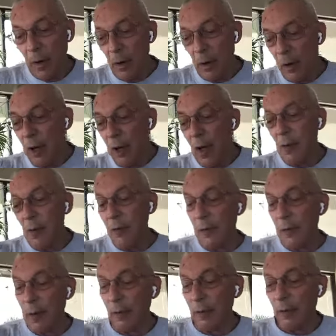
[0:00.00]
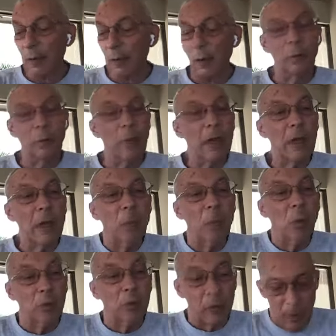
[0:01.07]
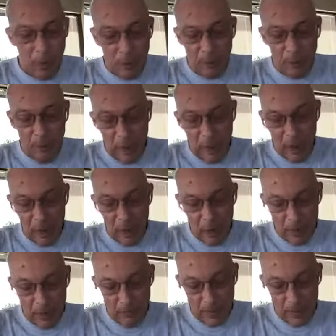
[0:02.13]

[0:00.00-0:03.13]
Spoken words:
conducts the speaking portion of the meeting